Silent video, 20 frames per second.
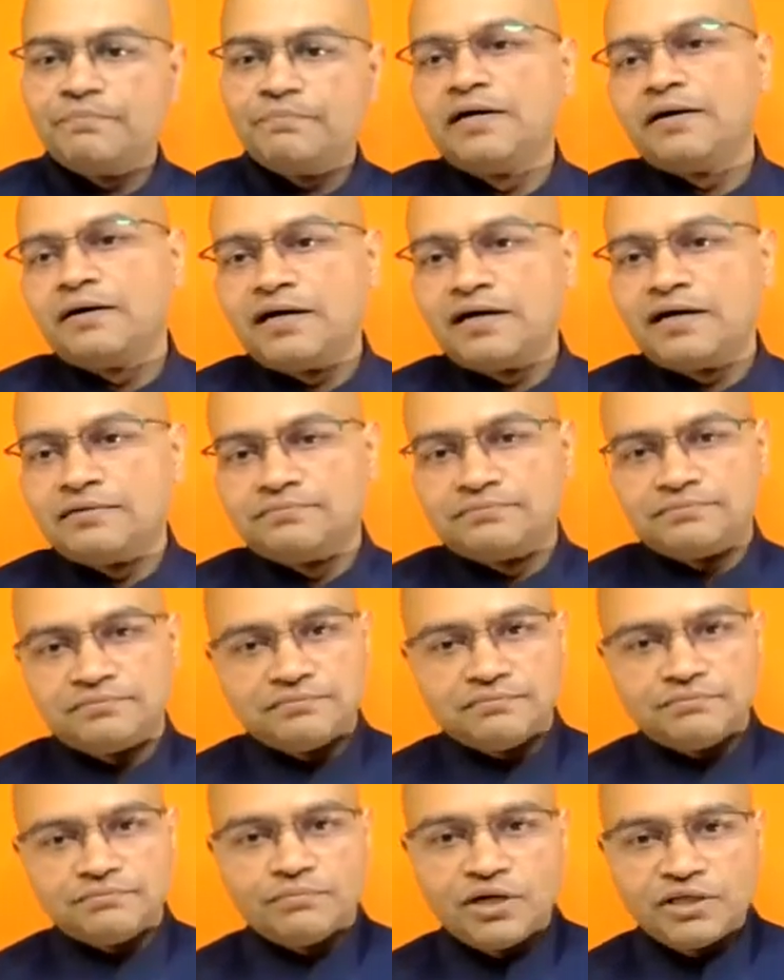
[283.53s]

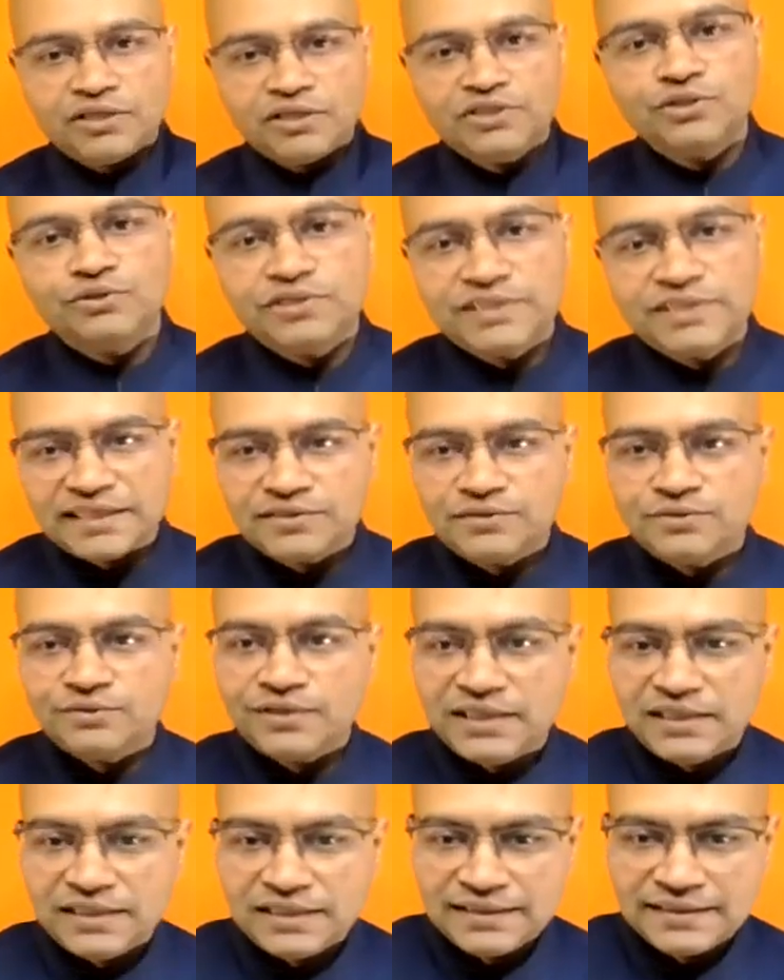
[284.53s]
module that you
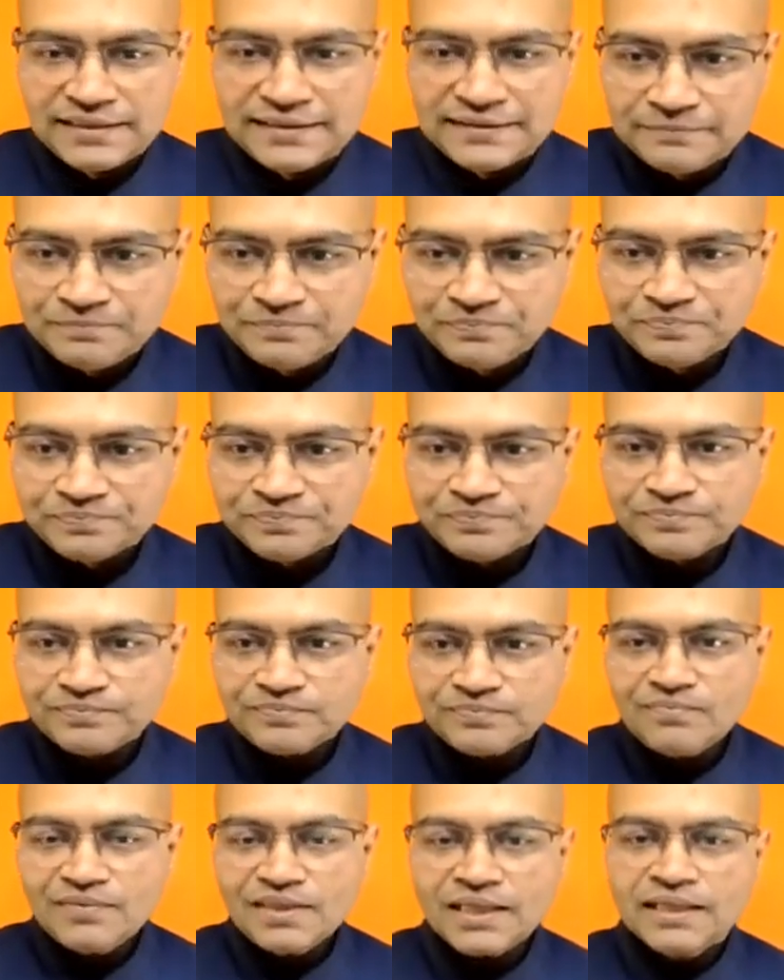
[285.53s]
learn,
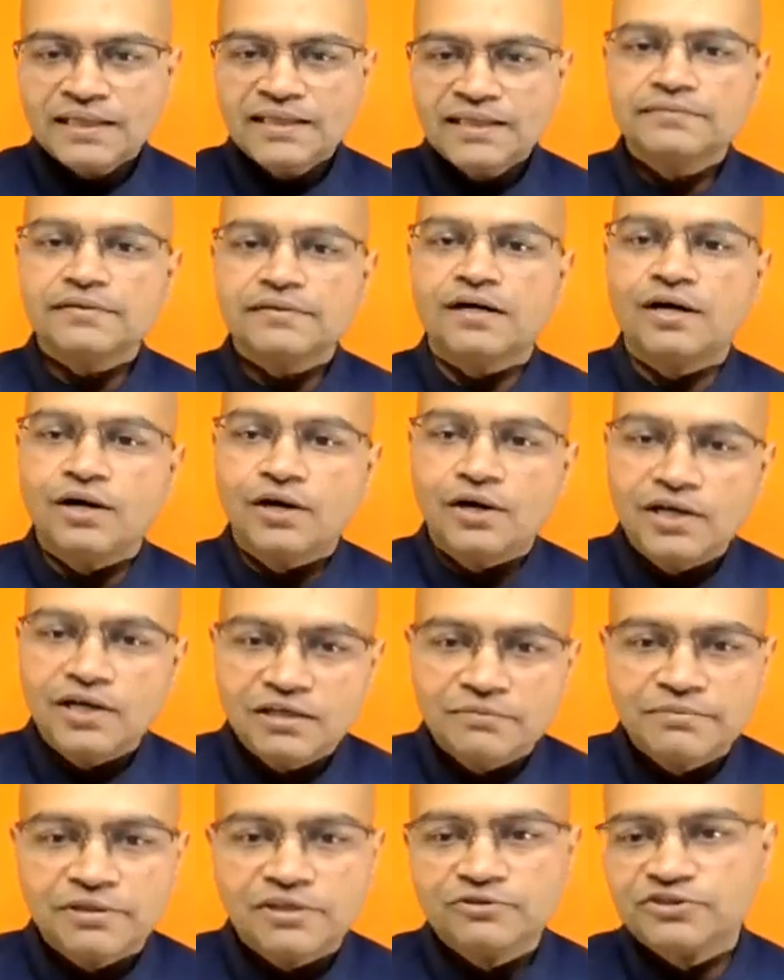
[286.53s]
is all
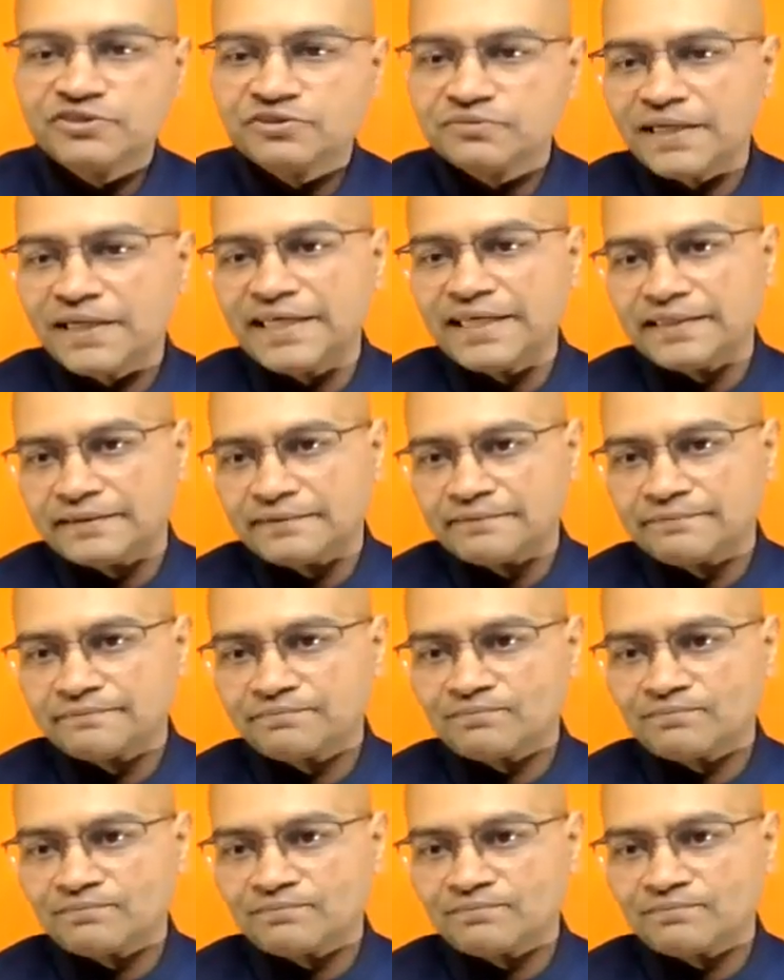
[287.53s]
about spine.